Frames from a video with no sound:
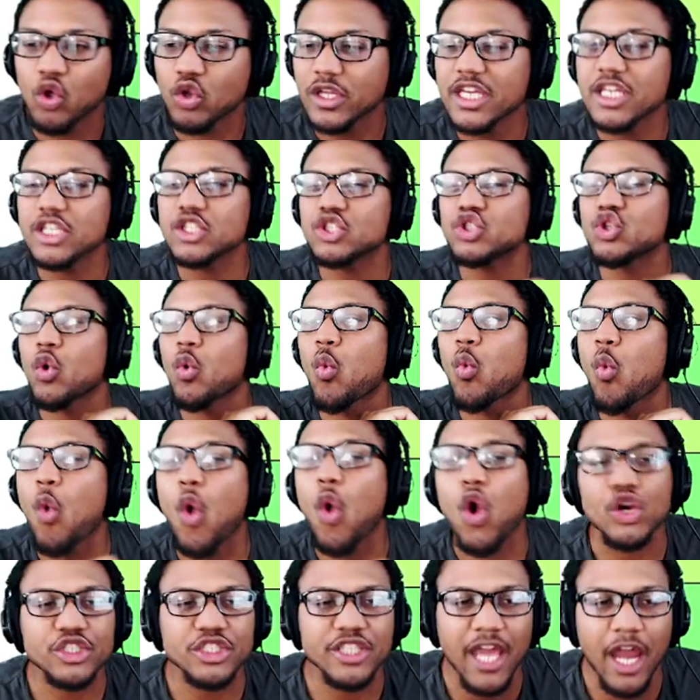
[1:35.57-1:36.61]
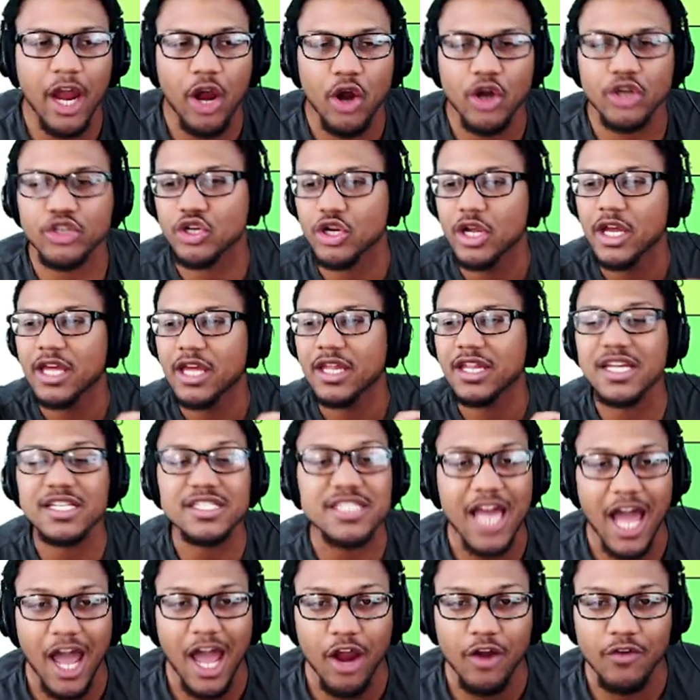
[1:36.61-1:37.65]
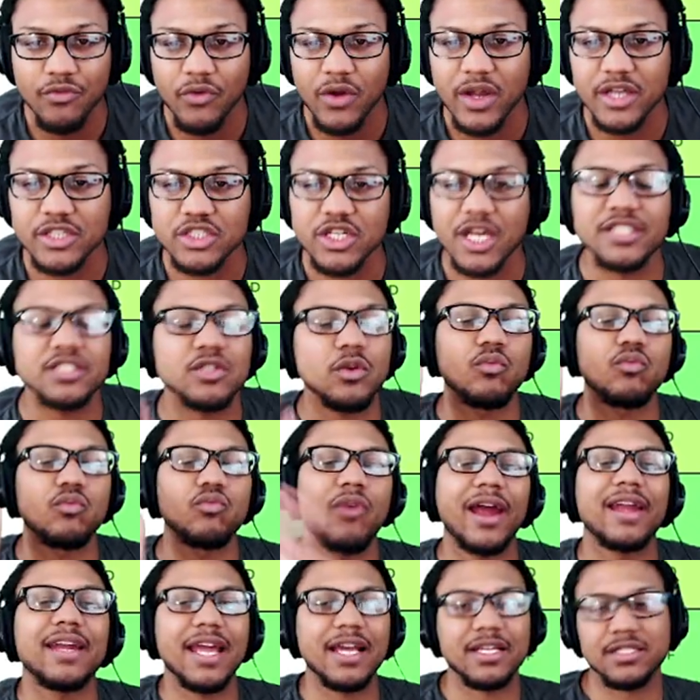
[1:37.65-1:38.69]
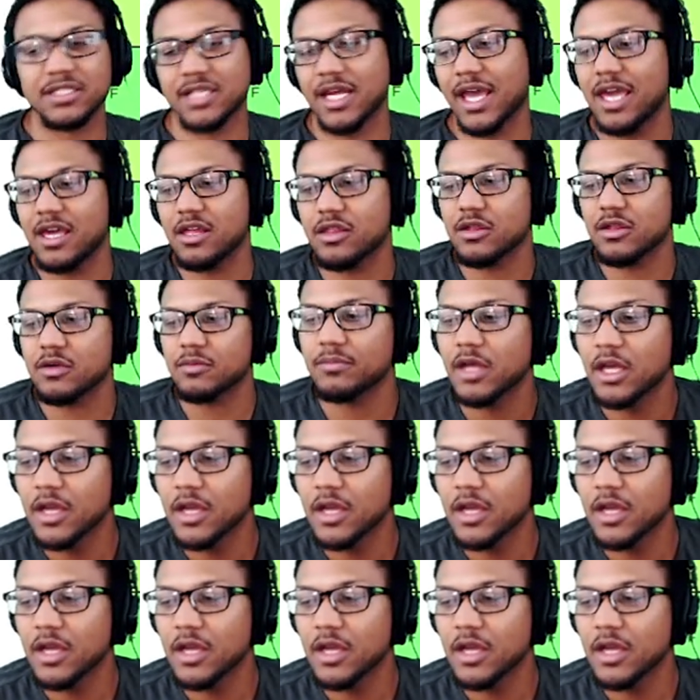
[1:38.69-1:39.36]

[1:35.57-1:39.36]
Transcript: He's the worst character in the entire franchise, right next to Haytham.